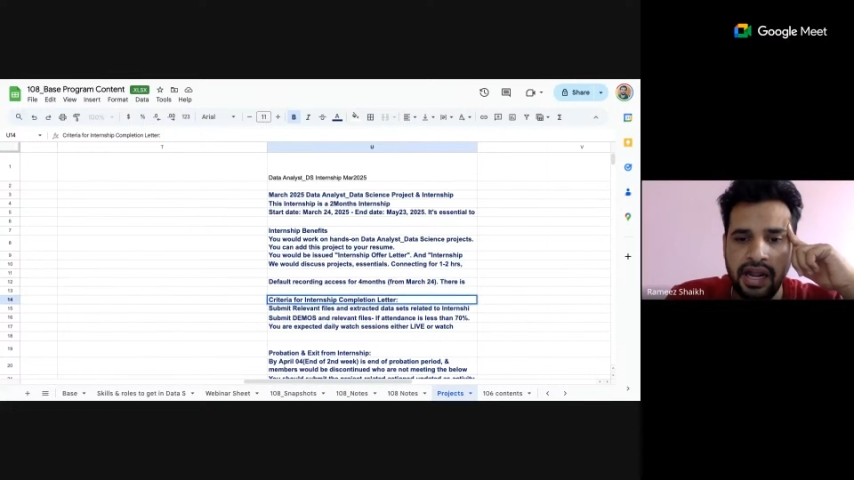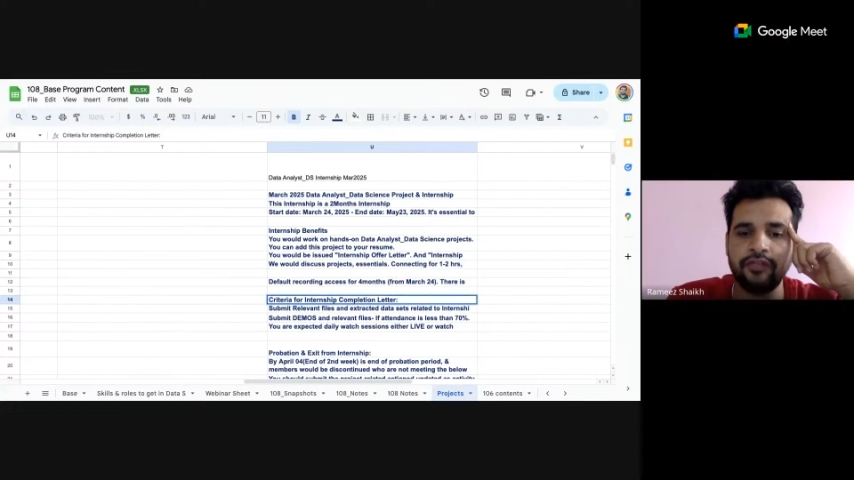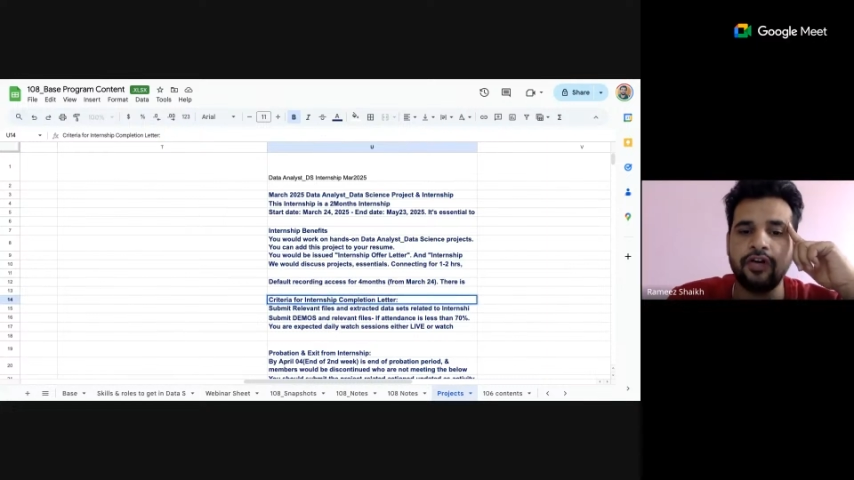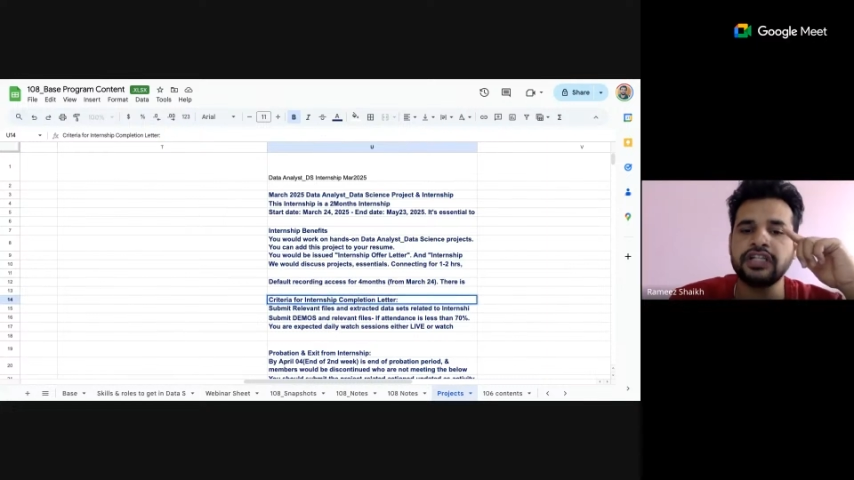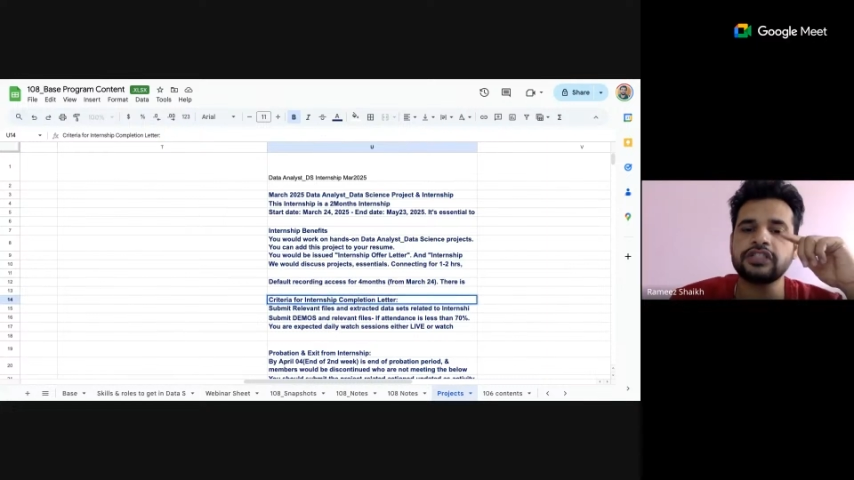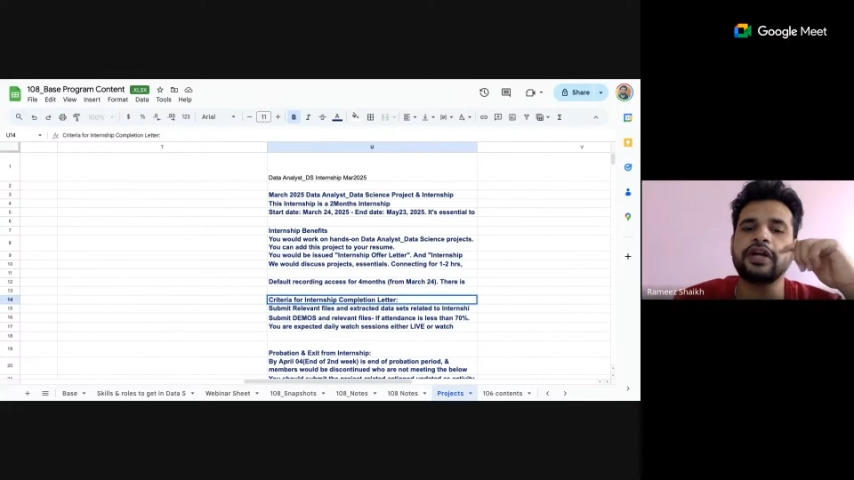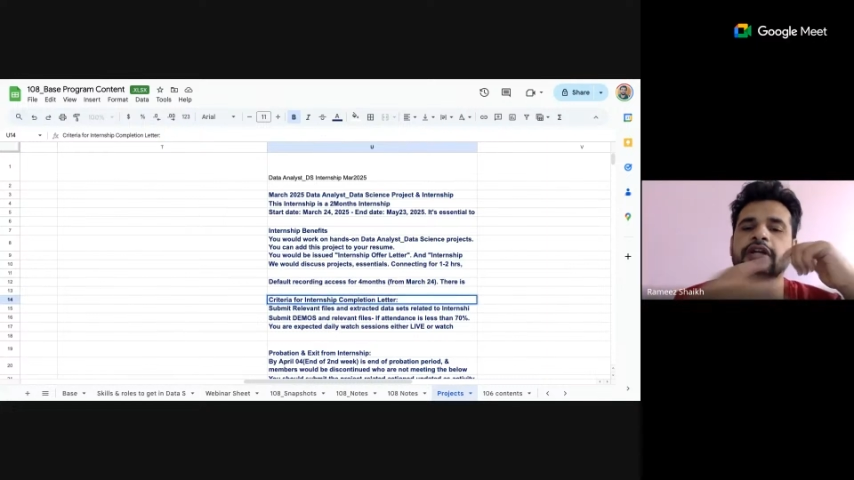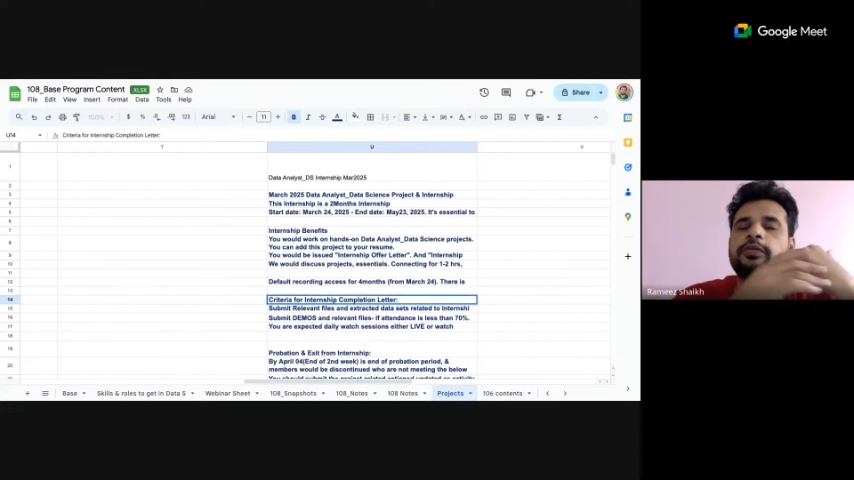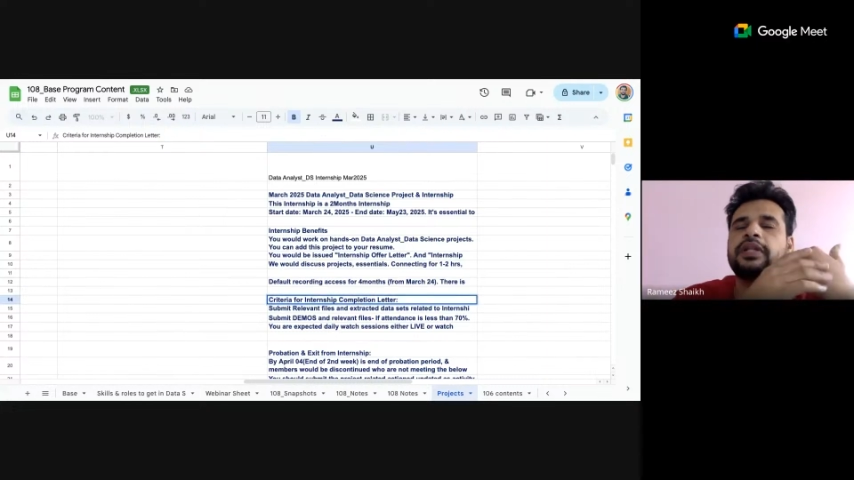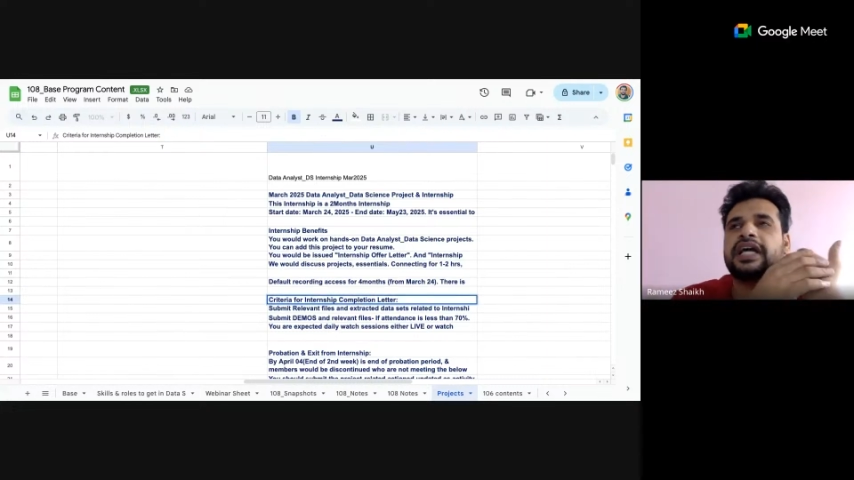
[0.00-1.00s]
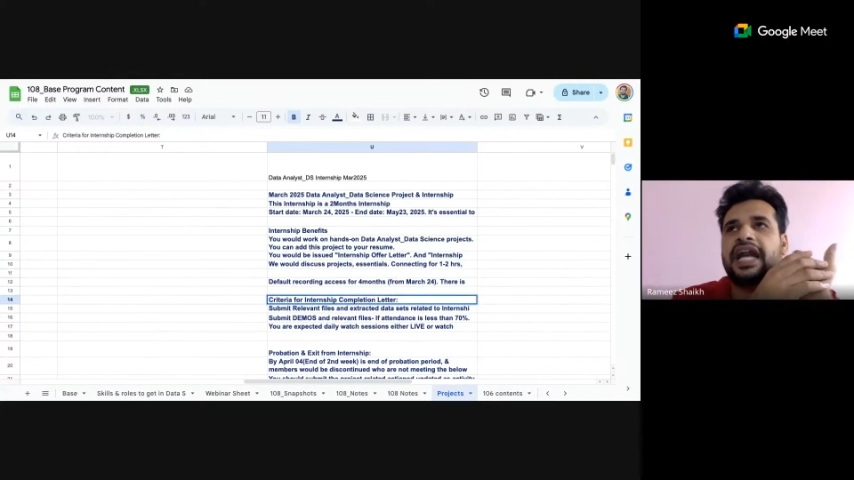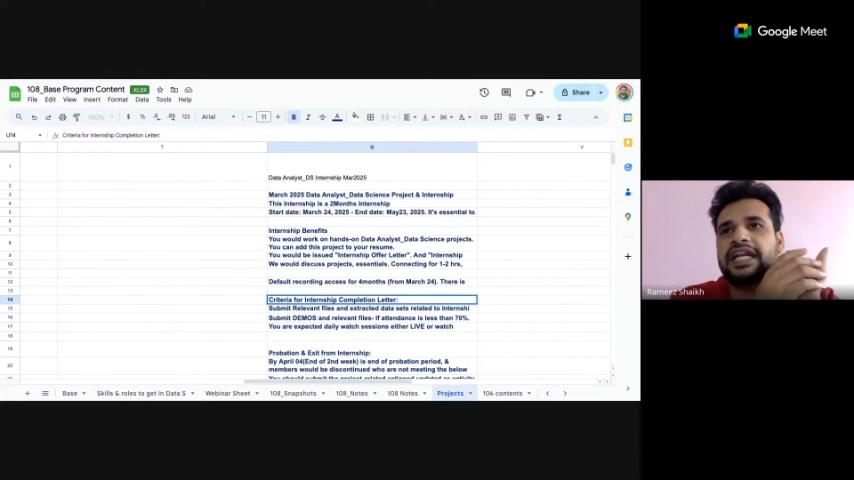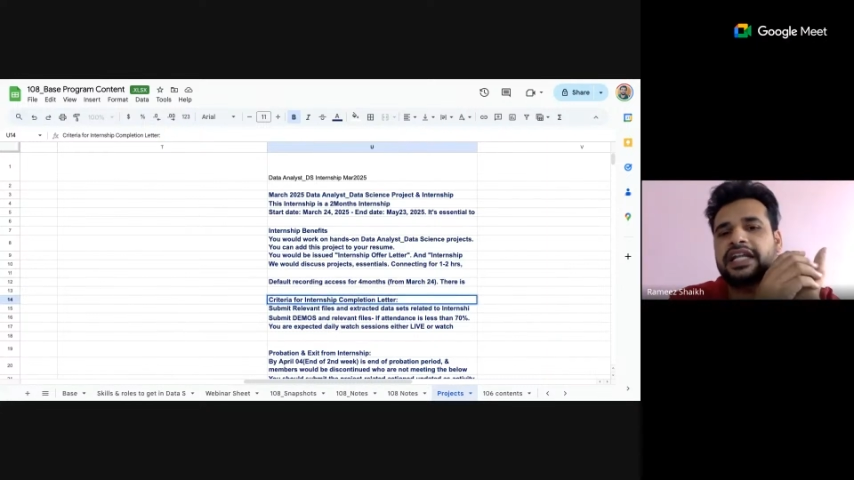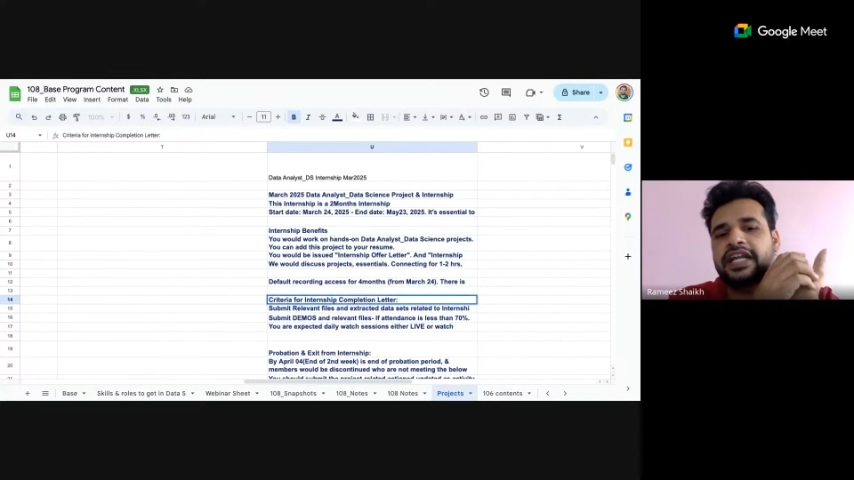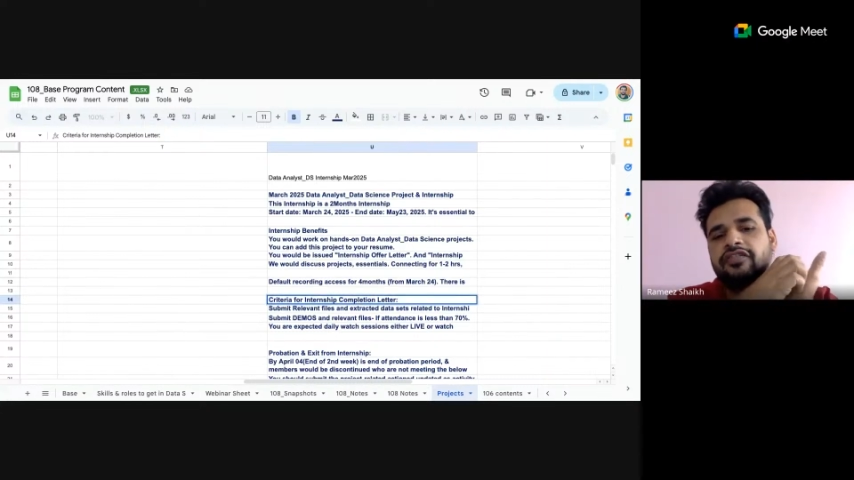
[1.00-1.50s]
And what is going to be the
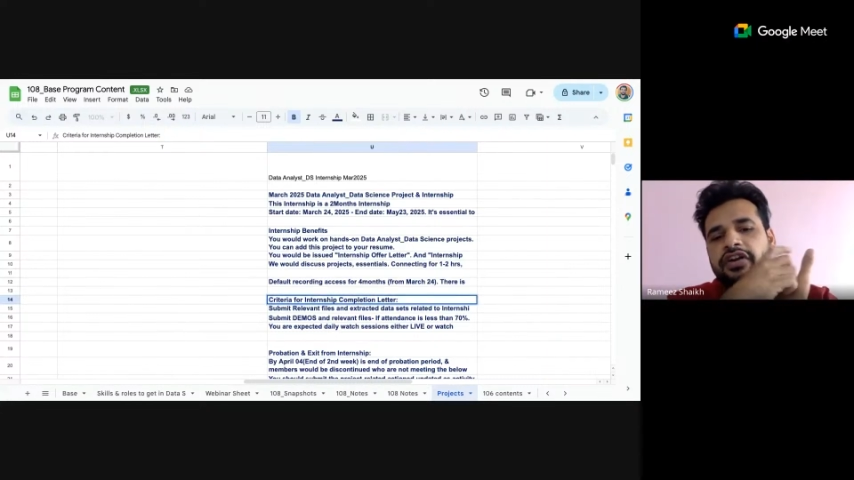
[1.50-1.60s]
criteria